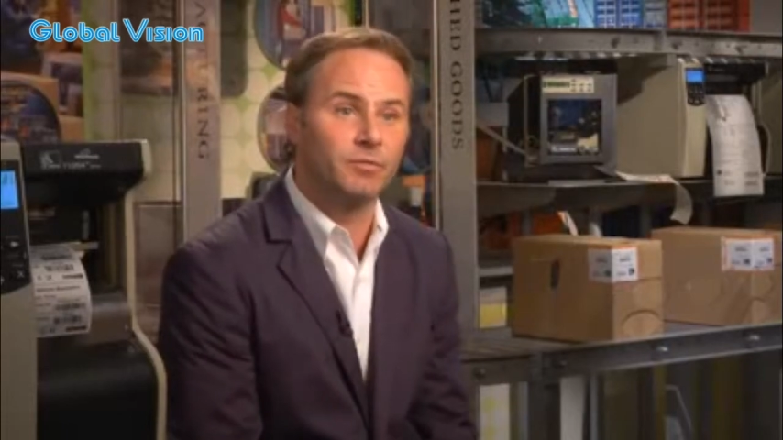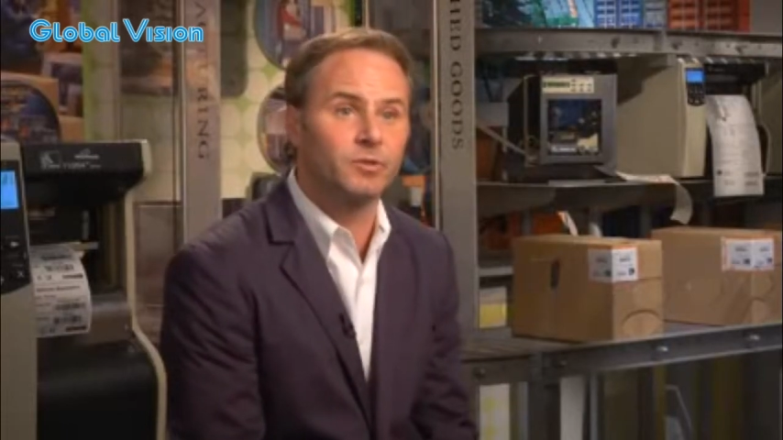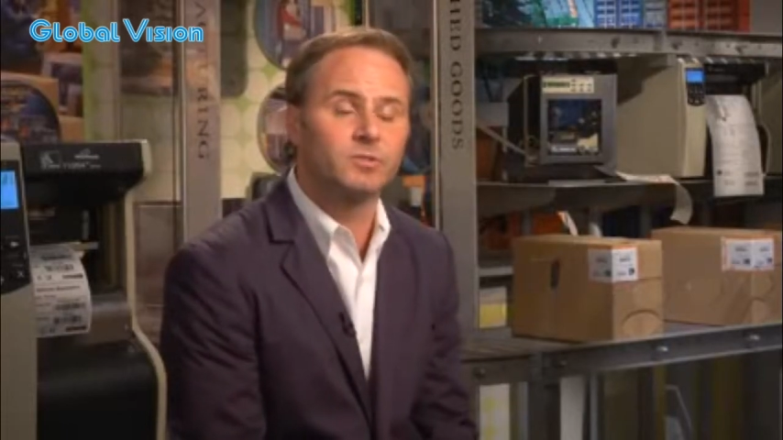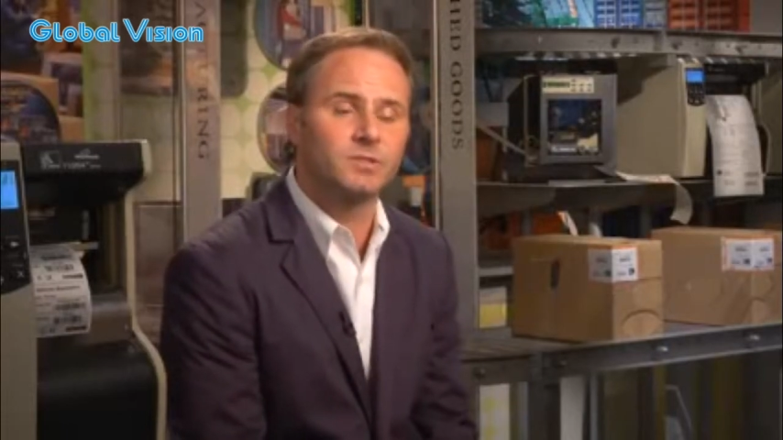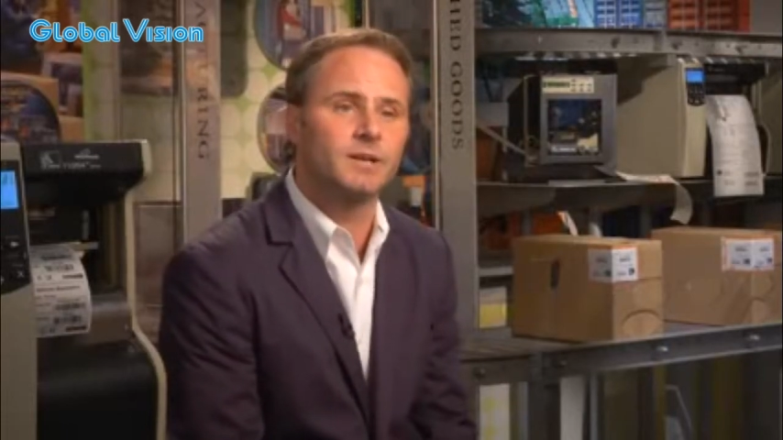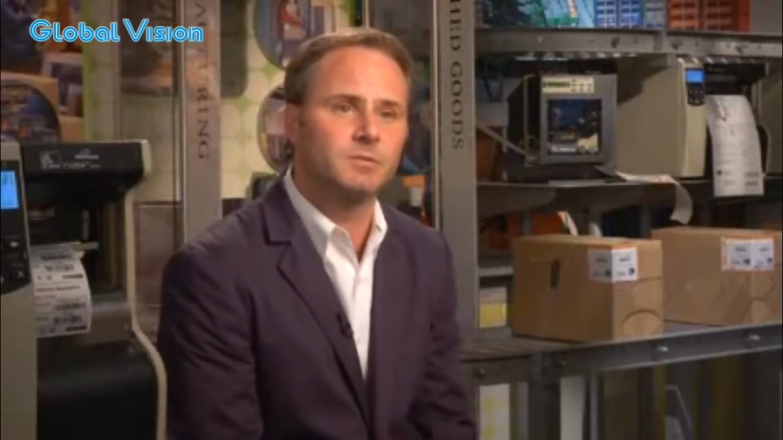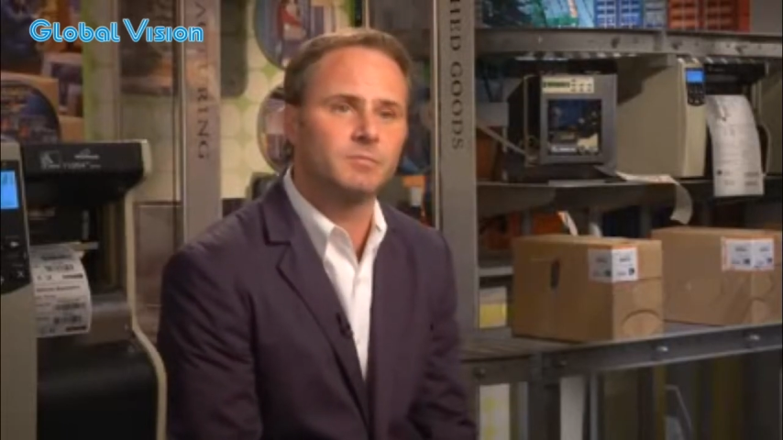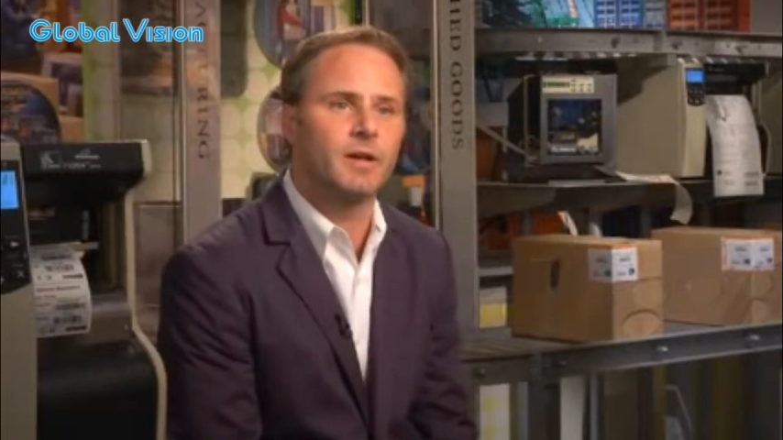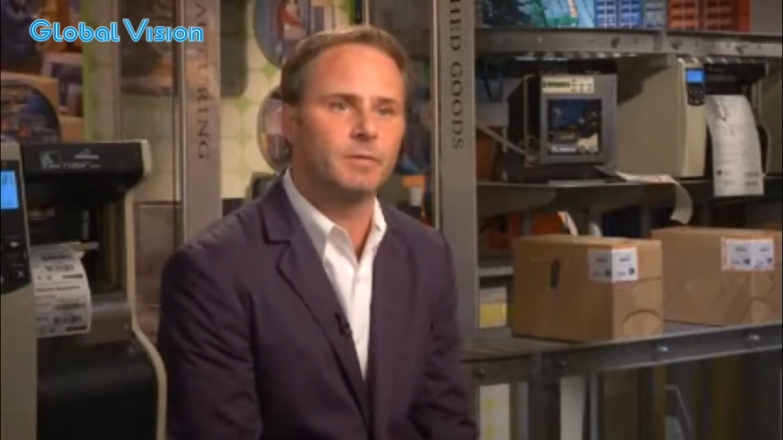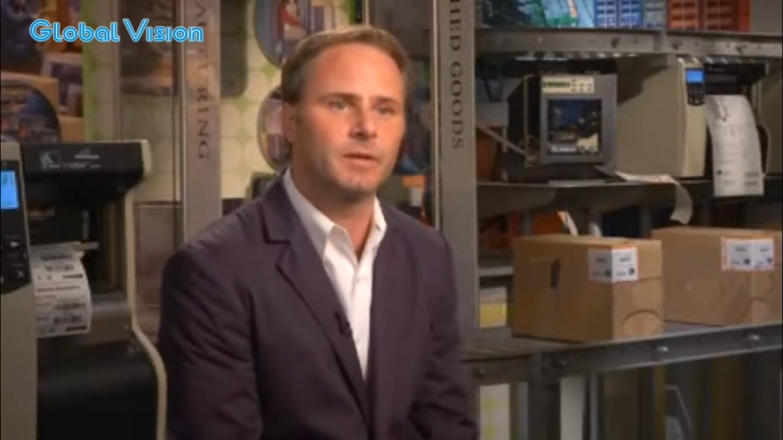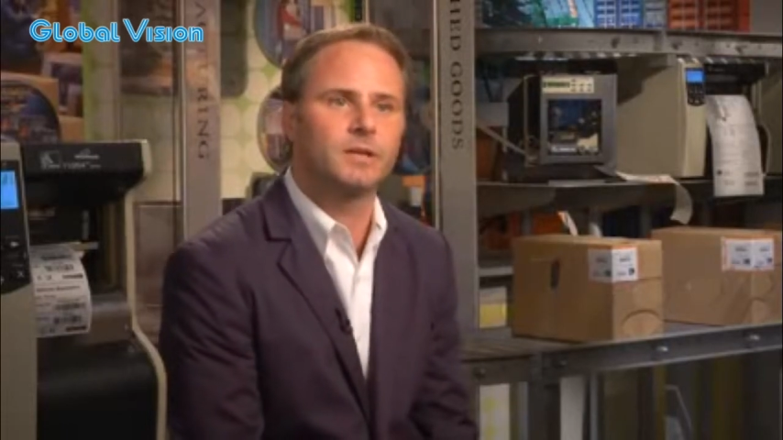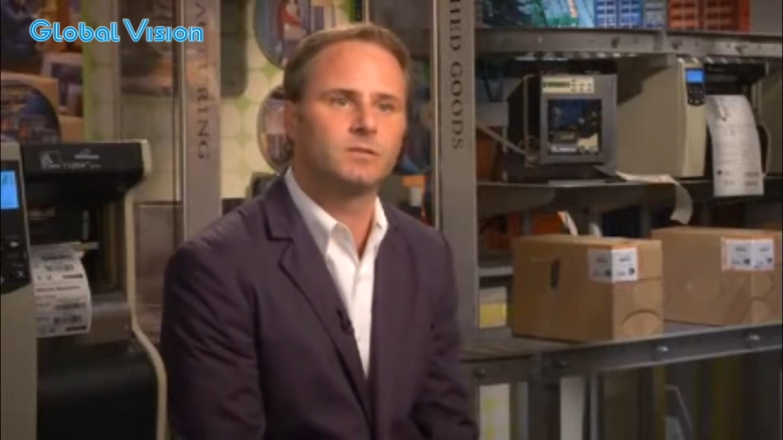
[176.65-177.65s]
for those types of
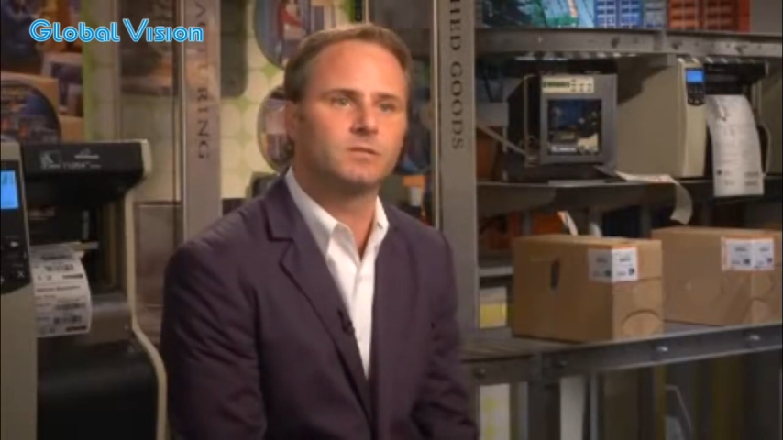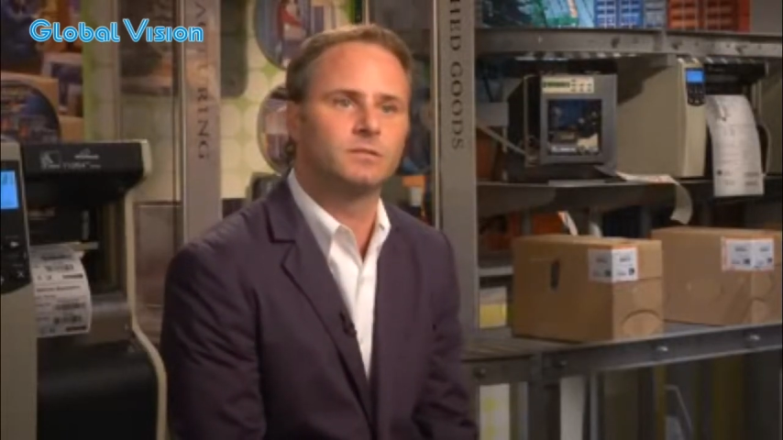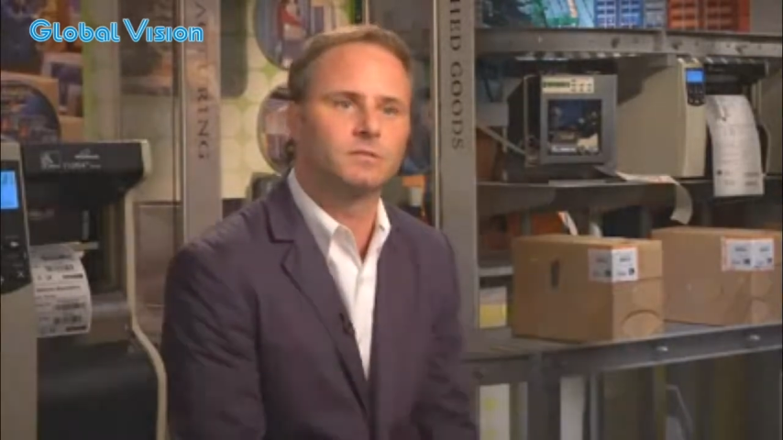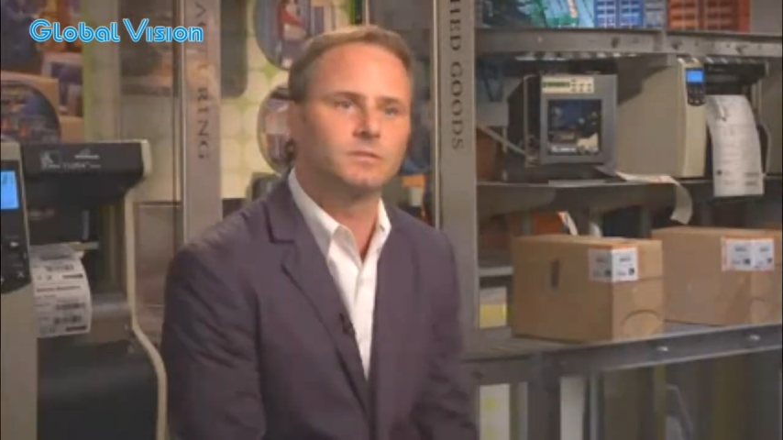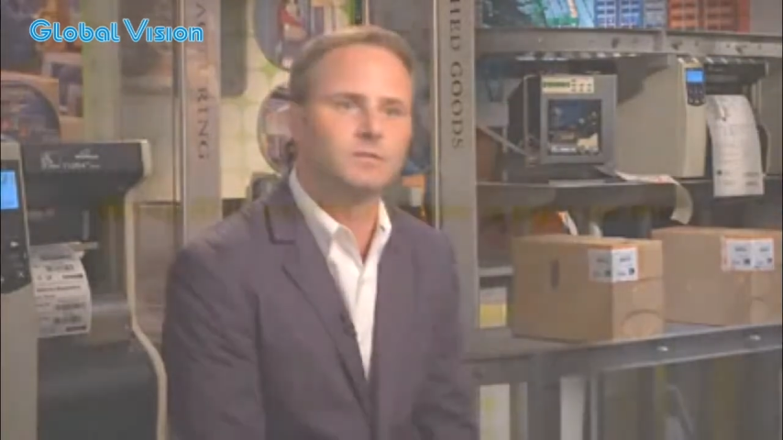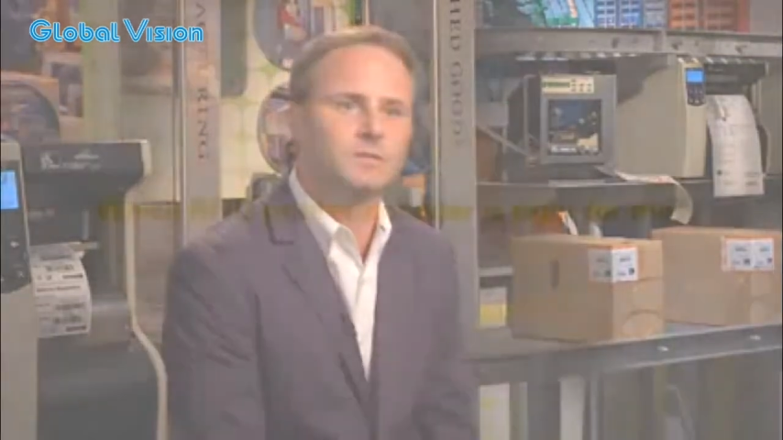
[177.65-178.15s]
applications.